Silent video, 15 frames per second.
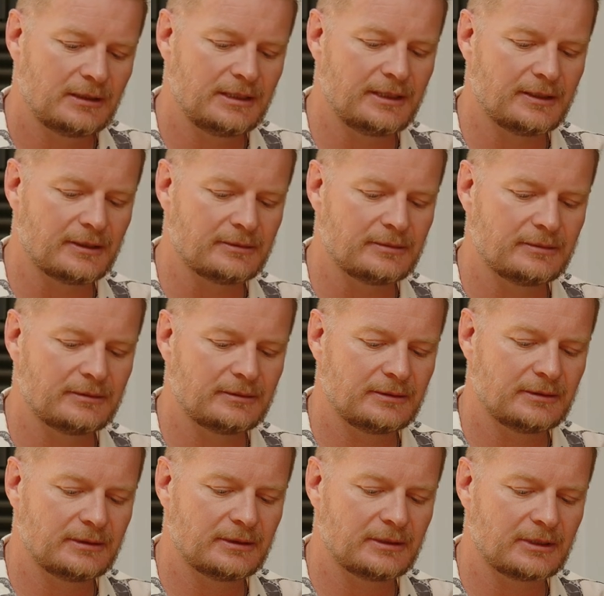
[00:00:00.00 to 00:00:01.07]
you know,
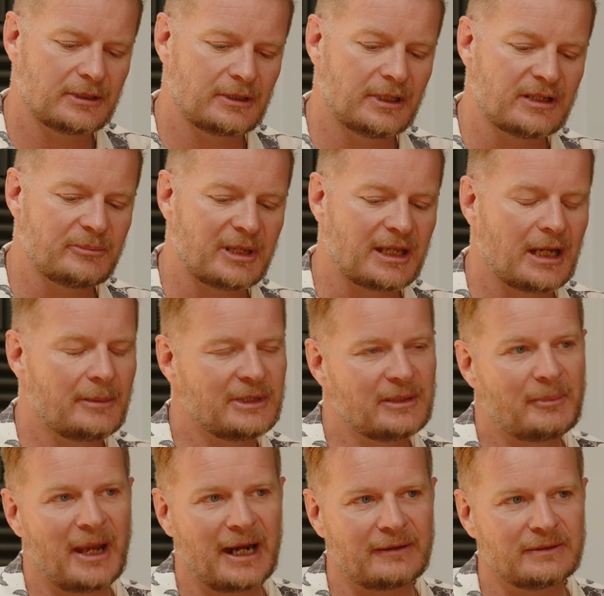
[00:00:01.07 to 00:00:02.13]
kind of becoming
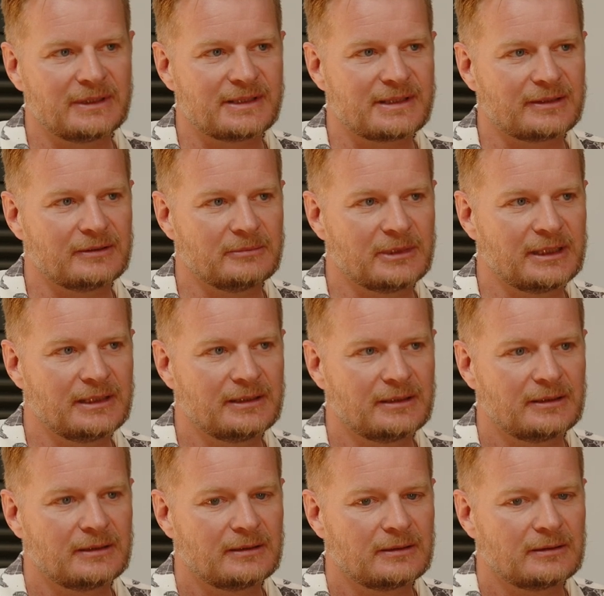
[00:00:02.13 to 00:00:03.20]
apparent to me,
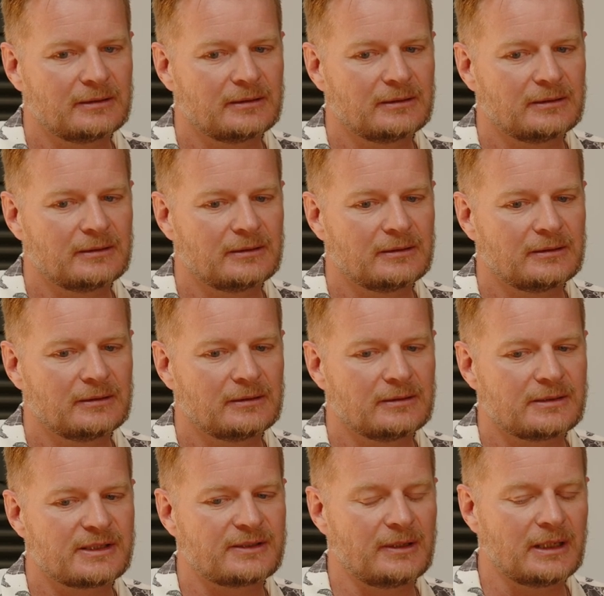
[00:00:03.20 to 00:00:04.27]

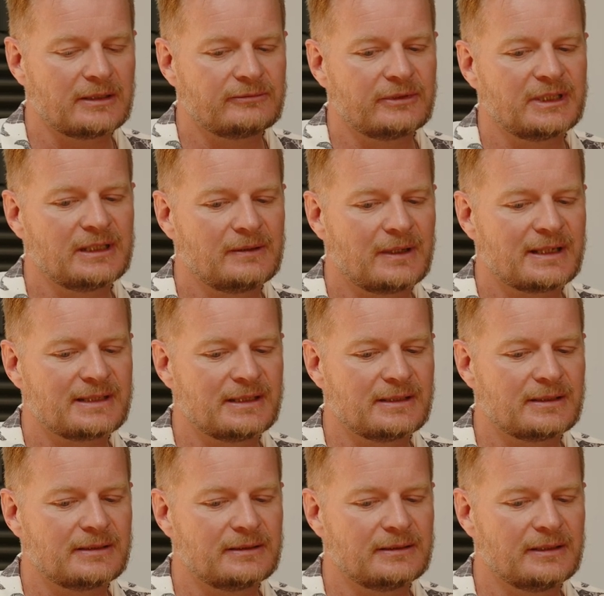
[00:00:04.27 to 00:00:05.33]
started
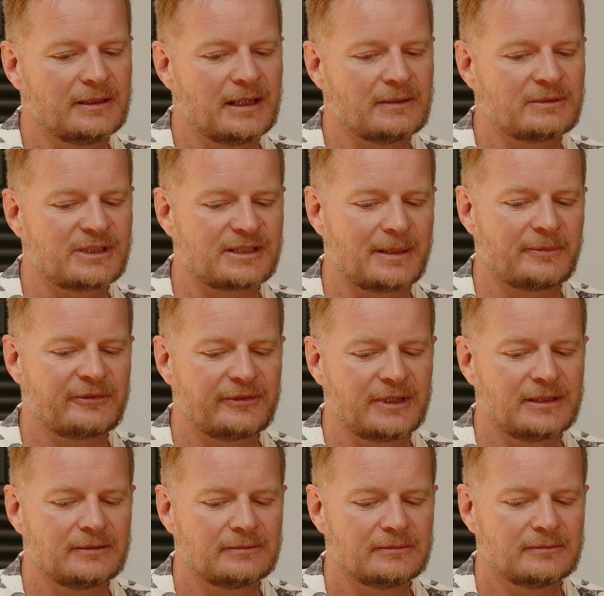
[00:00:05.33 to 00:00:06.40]
realising that there was
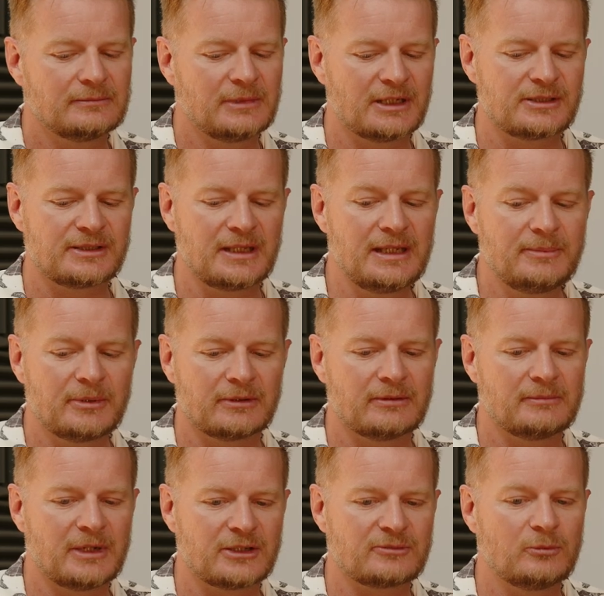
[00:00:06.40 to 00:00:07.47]
something much deeper
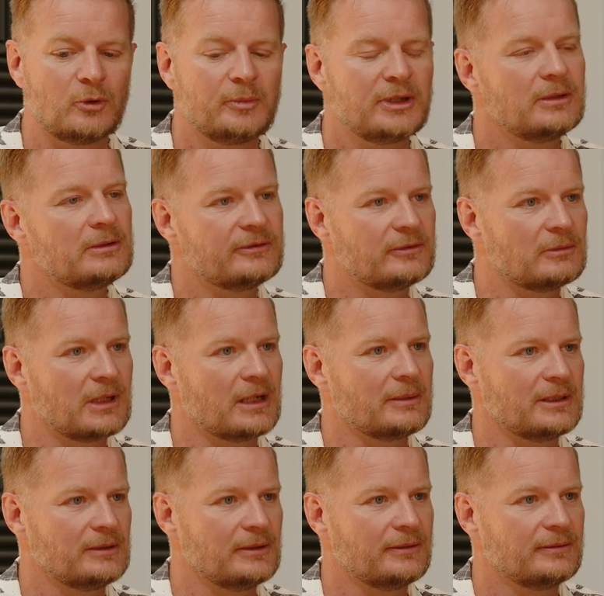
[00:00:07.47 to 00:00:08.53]
and much more beautiful
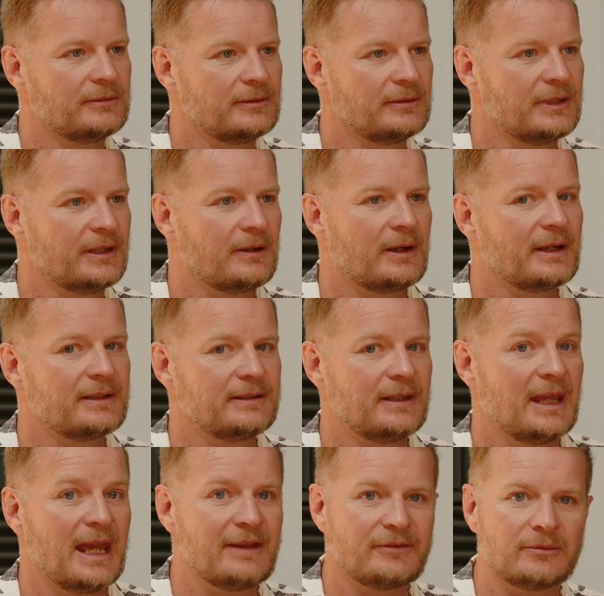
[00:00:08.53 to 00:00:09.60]
going on than I'd
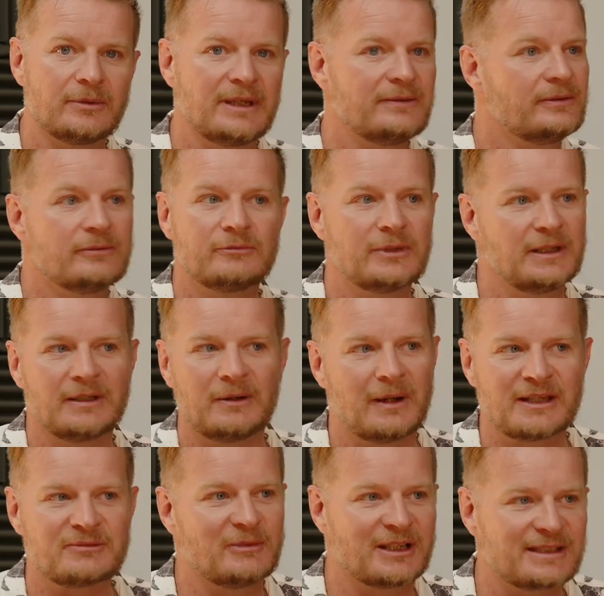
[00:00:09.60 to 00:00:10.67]
ever even
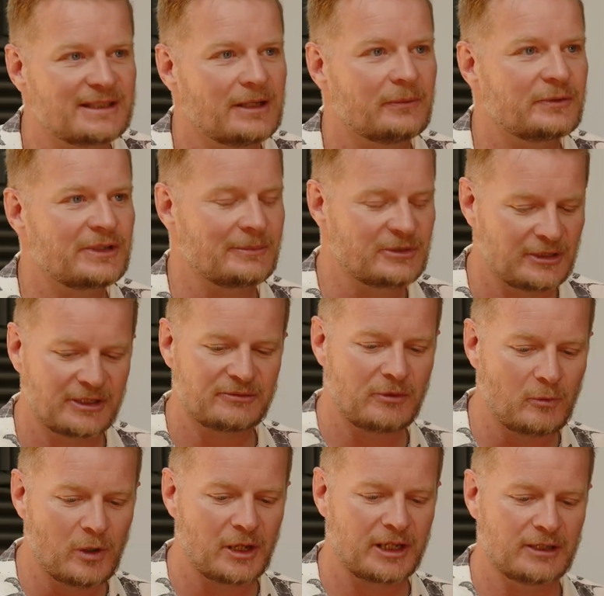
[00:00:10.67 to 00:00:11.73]
realised myself. Sometimes
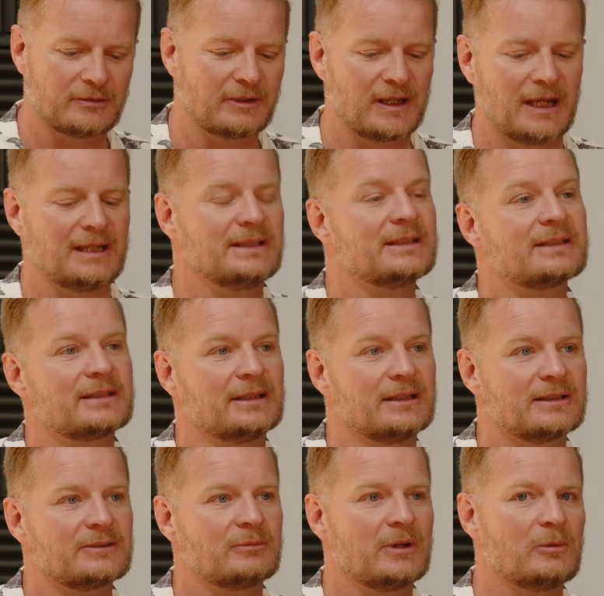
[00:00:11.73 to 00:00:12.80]
we're working on gut
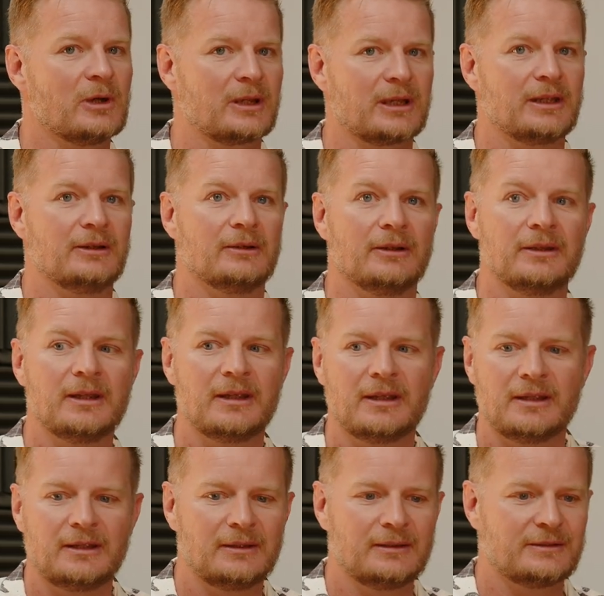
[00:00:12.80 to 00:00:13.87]
instinct, we're working on
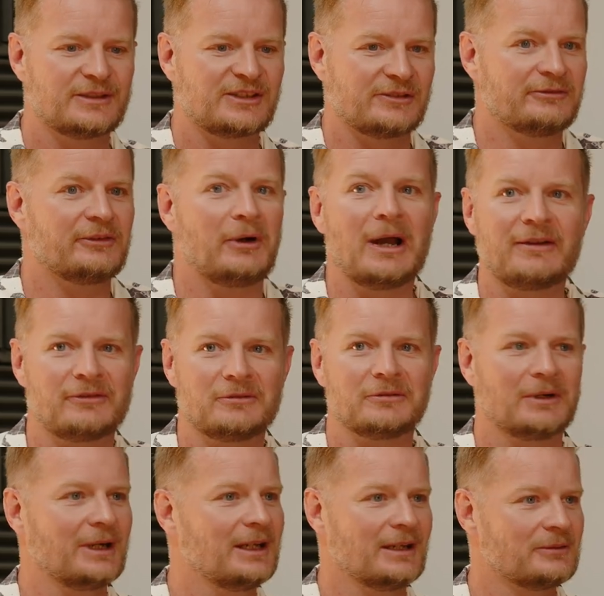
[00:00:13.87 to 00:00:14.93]
survival,
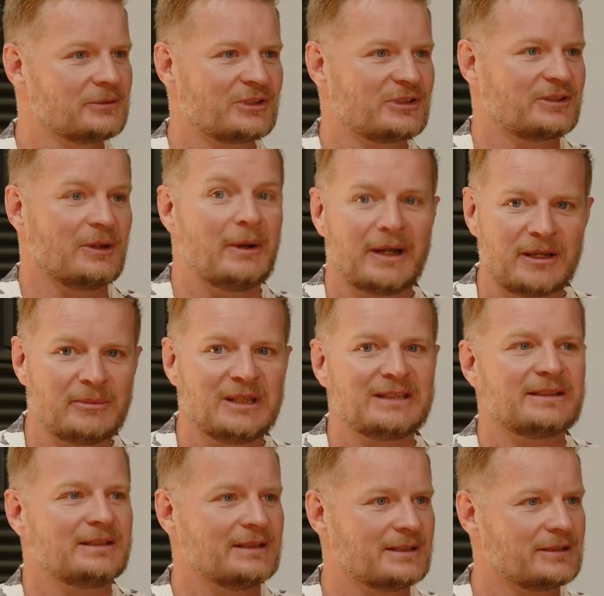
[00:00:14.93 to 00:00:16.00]
right? I was starting a
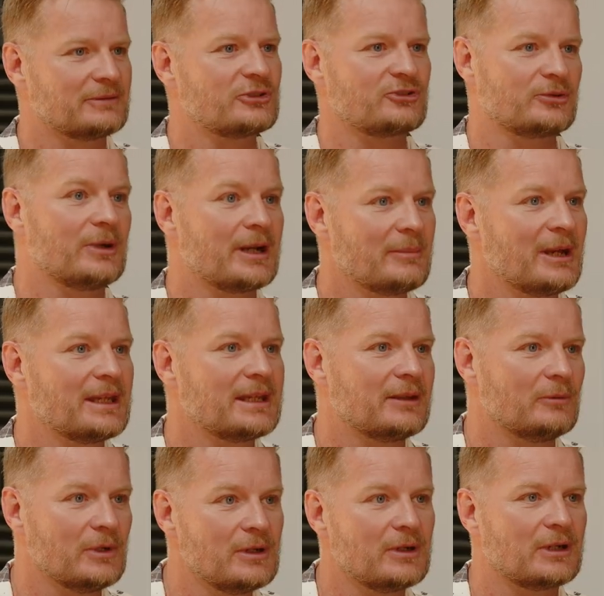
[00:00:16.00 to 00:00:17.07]
business, I was trying to make
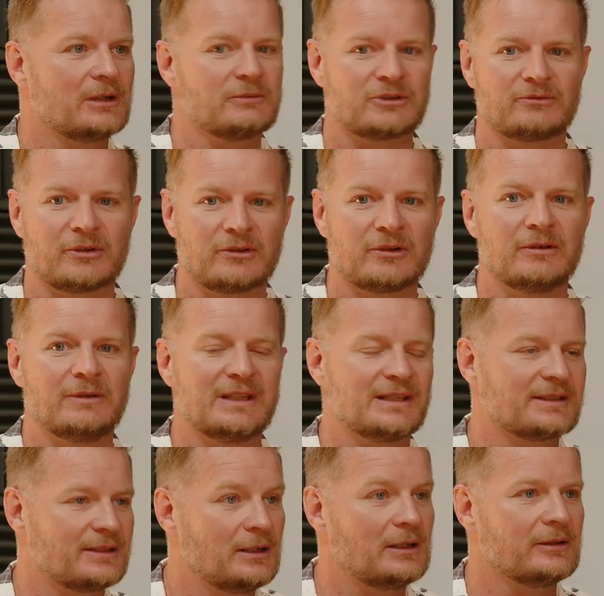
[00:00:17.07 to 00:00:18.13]
it work, I was recruiting
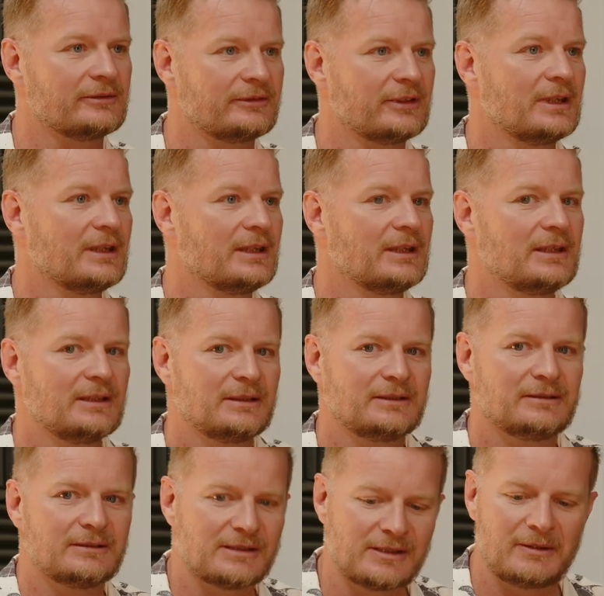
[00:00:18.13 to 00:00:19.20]
staff.
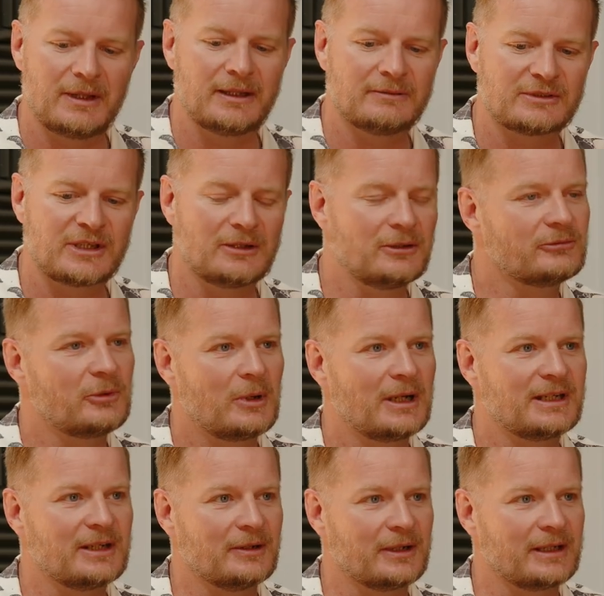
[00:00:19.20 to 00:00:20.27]
There was a lot
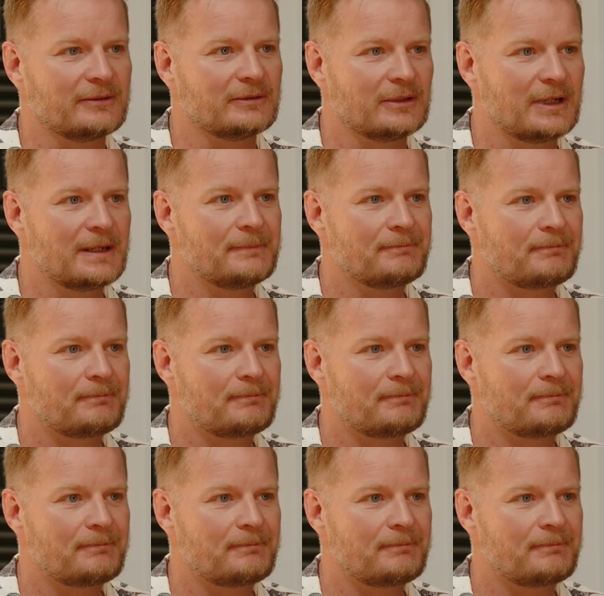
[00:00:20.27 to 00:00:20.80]
riding on it, right?